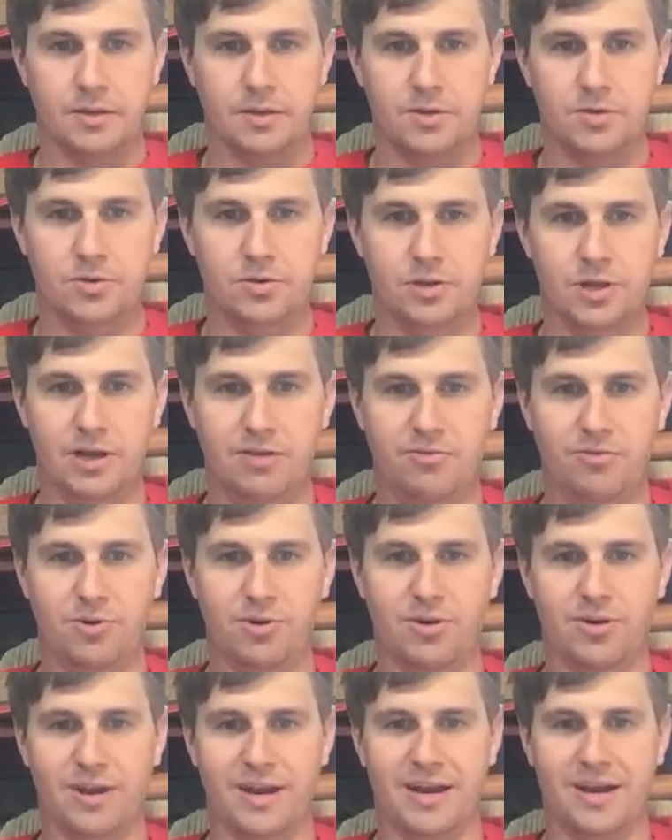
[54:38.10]
You'll love
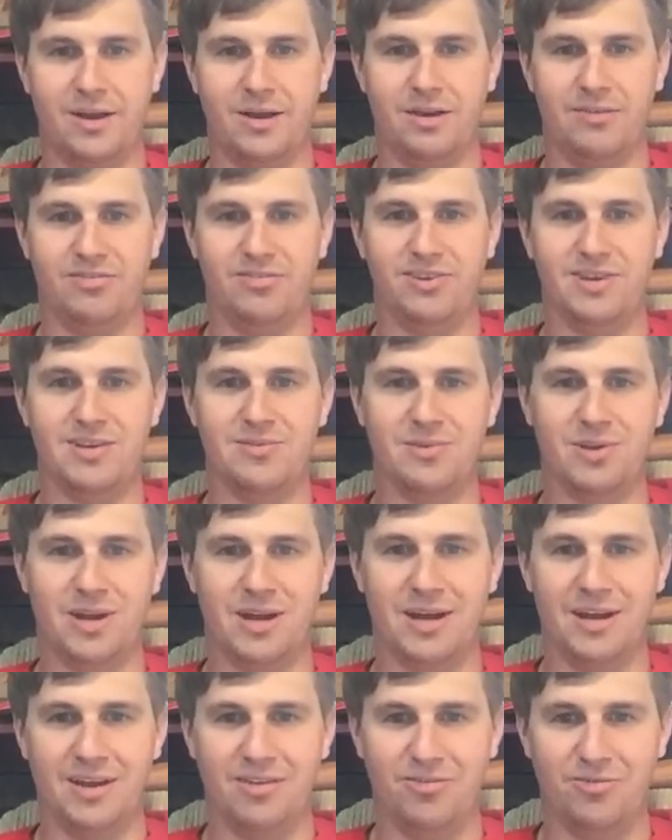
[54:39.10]
Weird Al. I've seen him
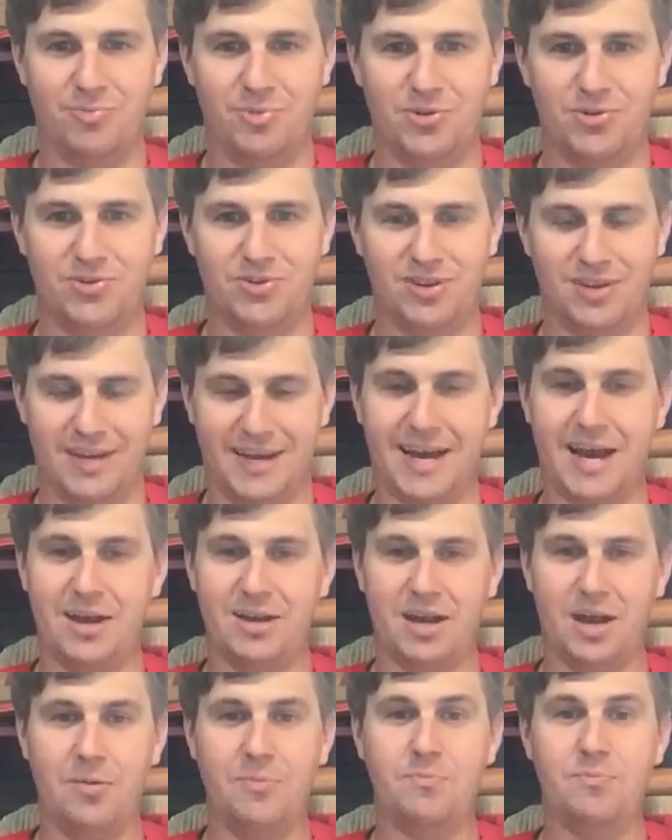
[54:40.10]
live.
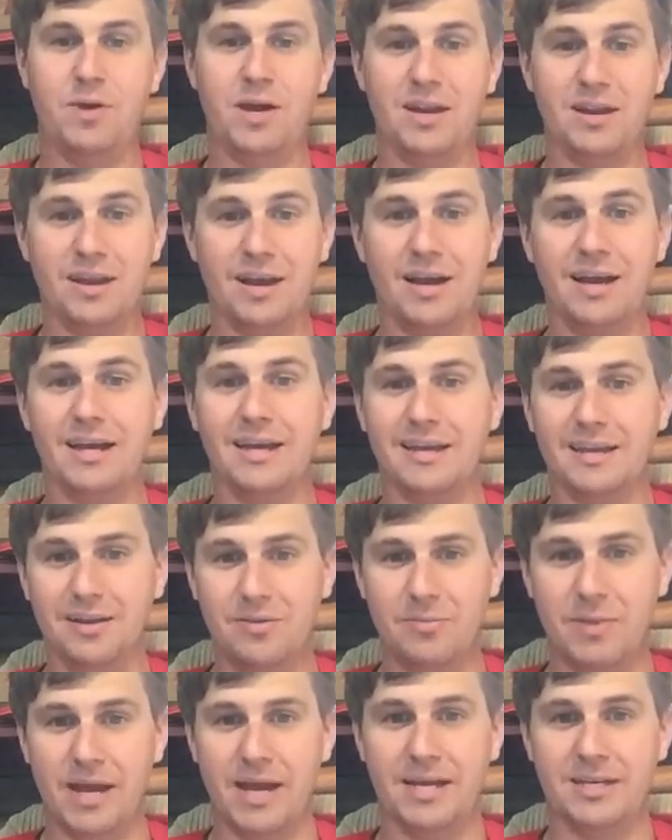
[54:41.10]
I bet I can
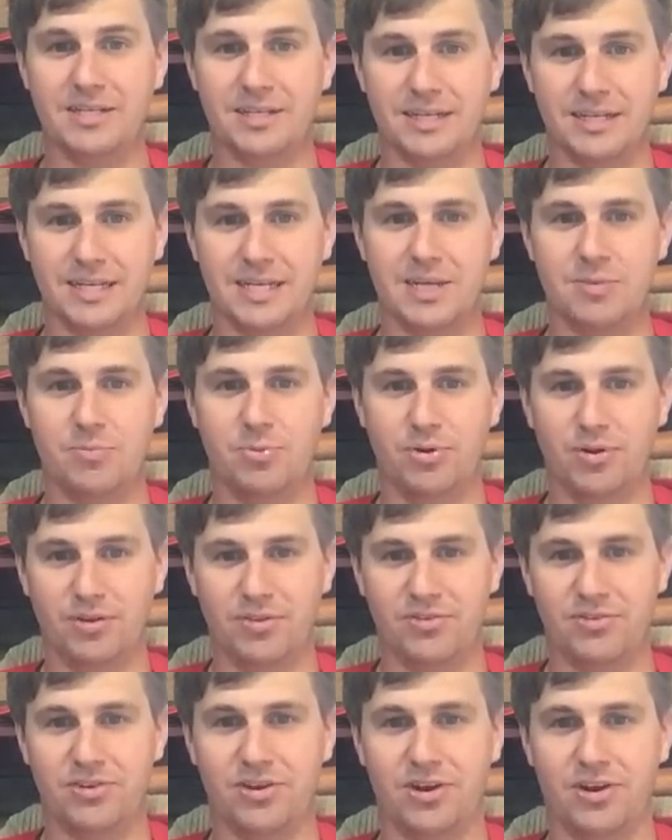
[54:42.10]
imagine he
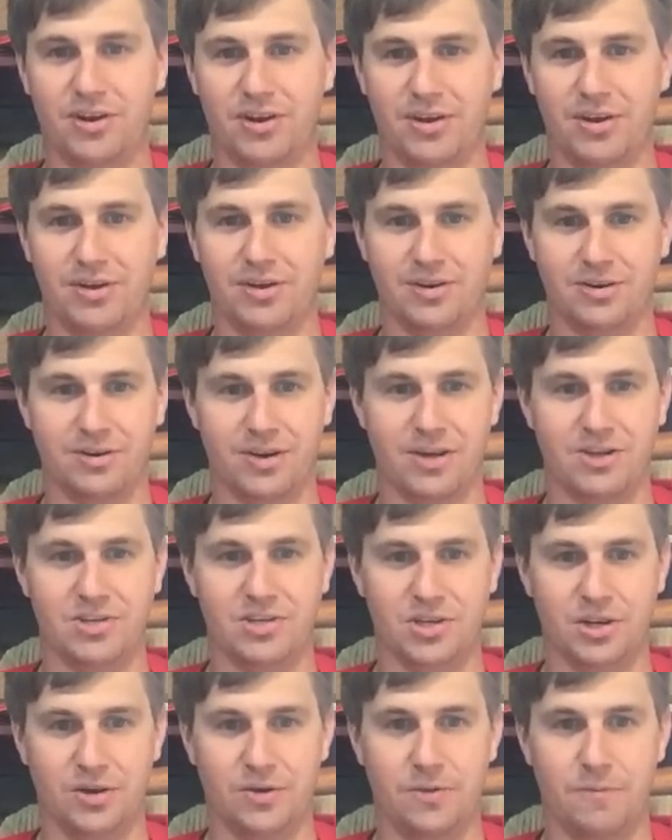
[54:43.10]
puts on a great
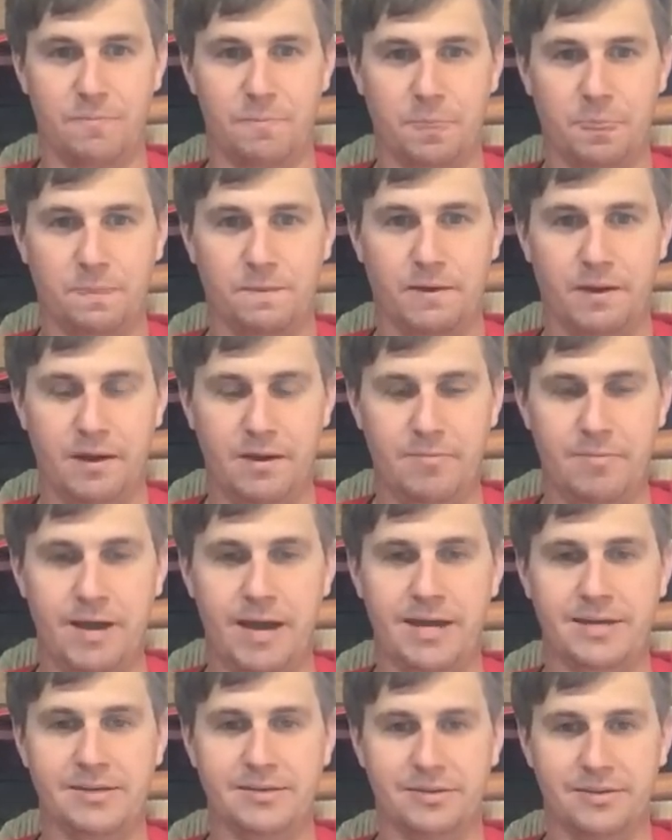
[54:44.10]
show. I
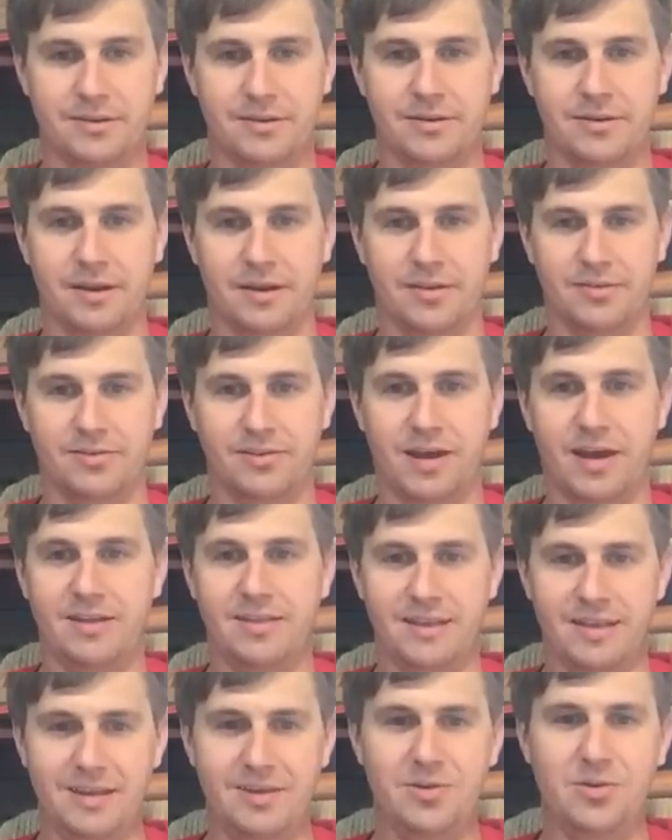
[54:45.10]
imagine that he does.
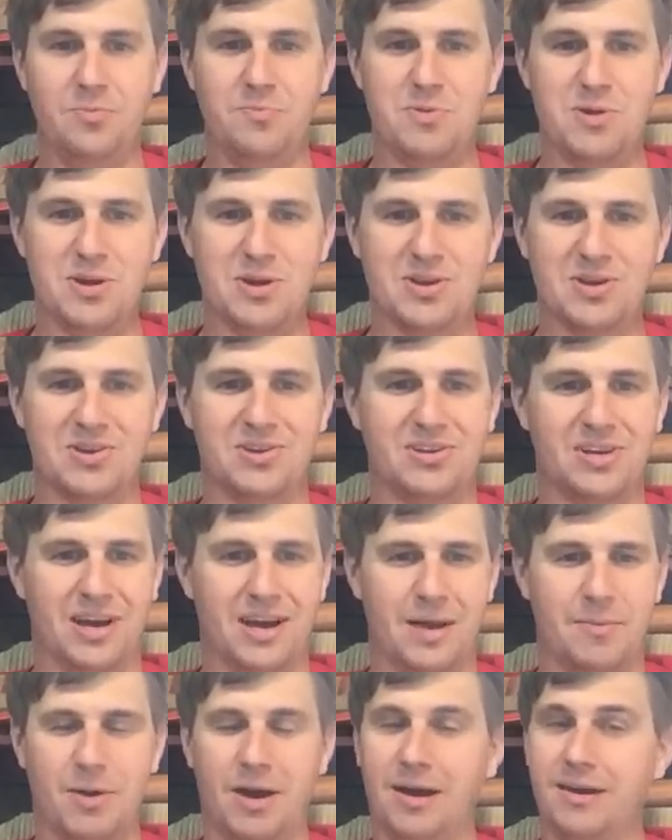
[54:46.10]
It'll be a good
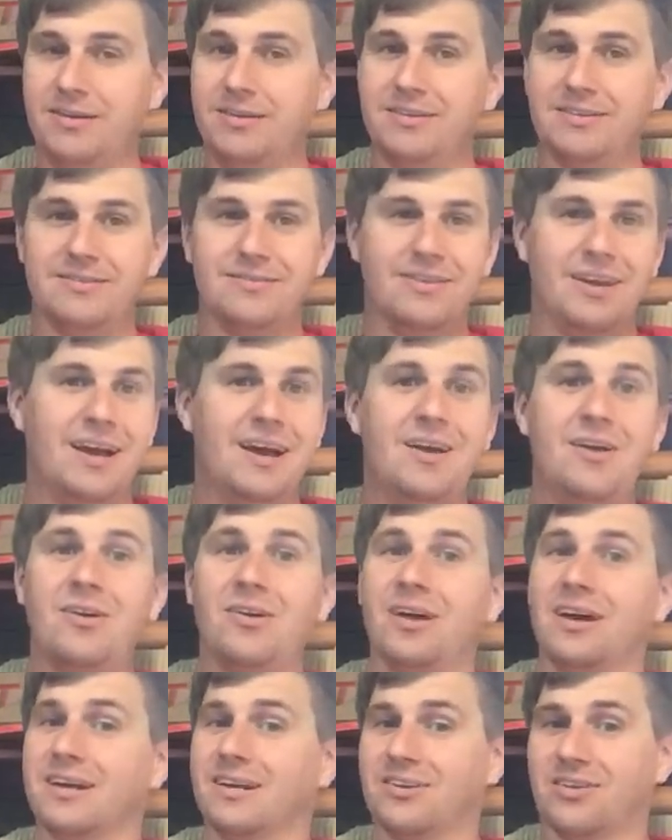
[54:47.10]
time. I
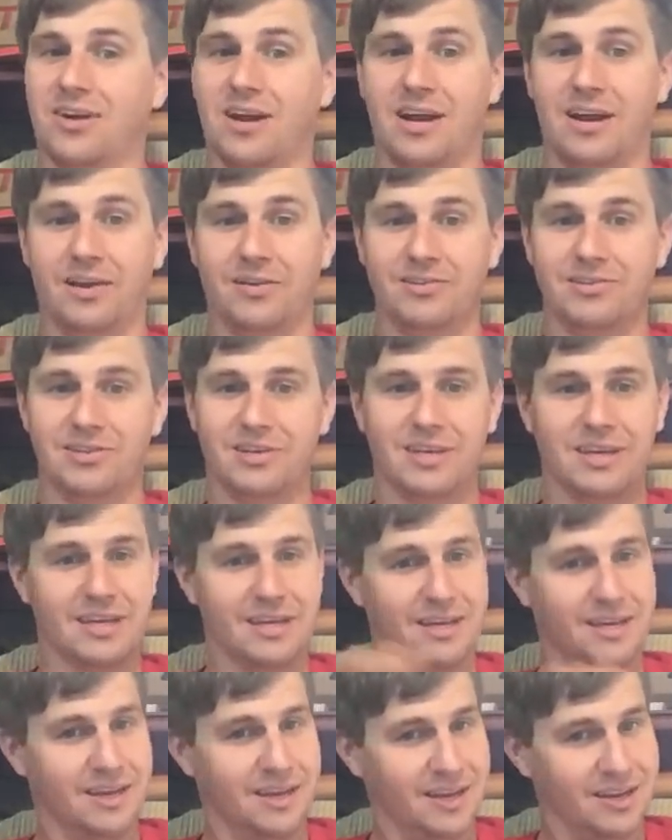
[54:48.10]
don't like crowds.
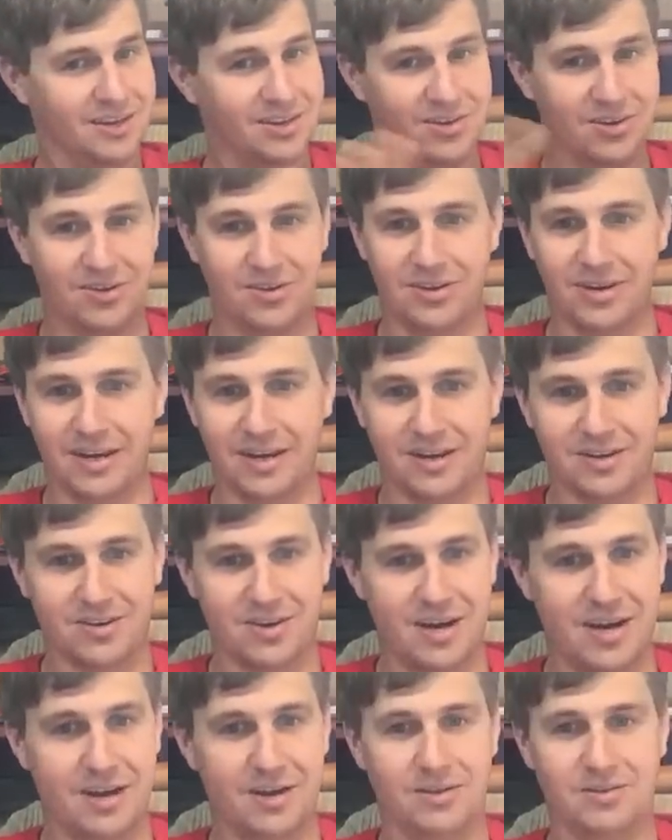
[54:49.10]
Don't like
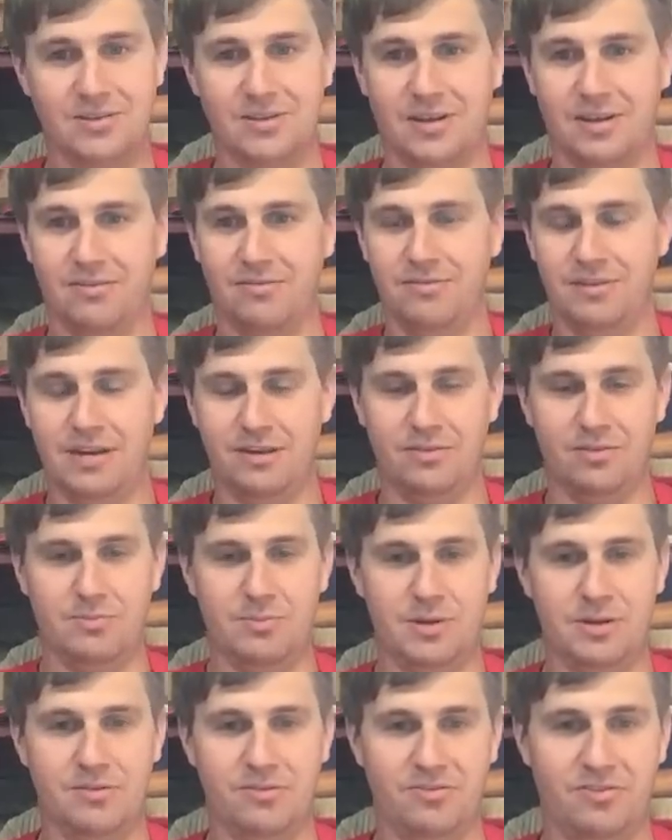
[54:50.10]
crowds. I've never
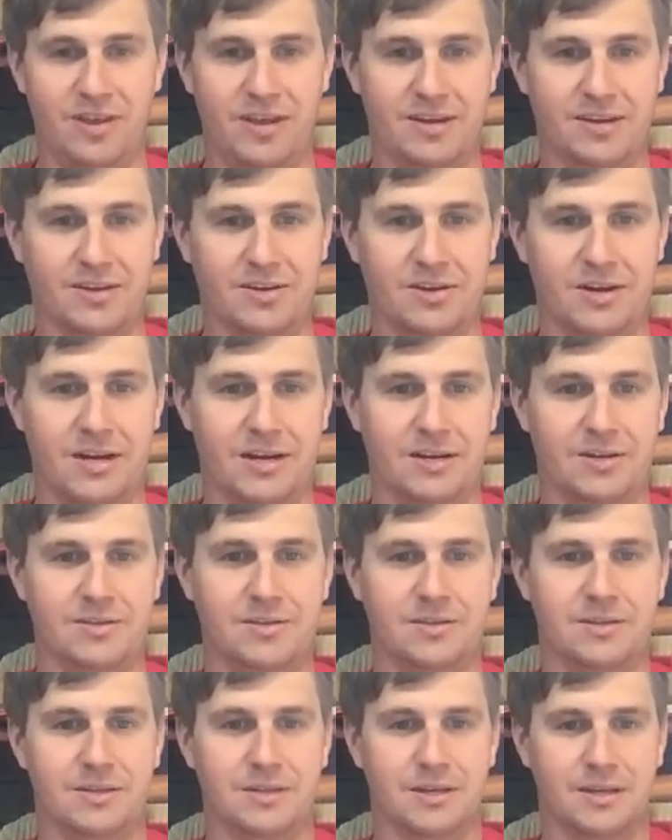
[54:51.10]
been a fan of
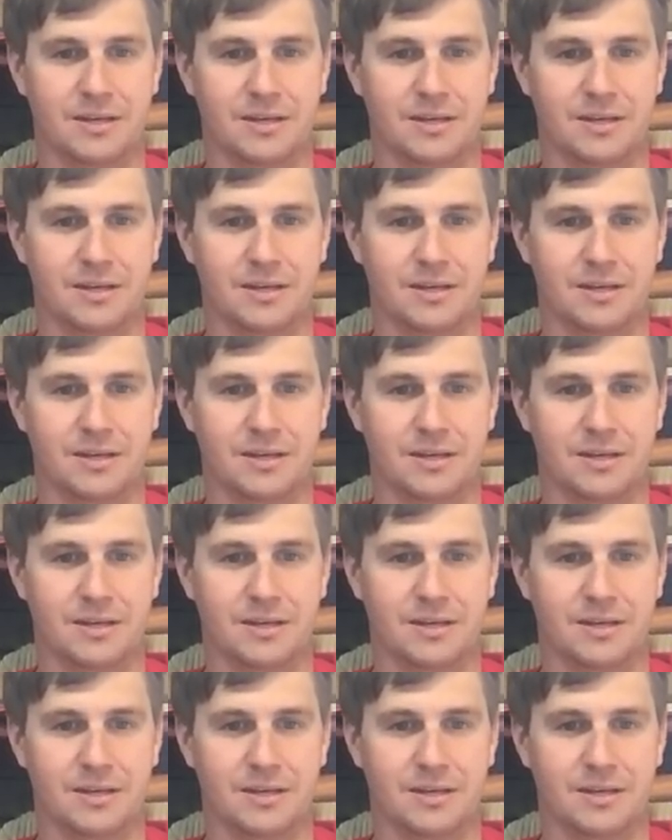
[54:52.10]
crowds.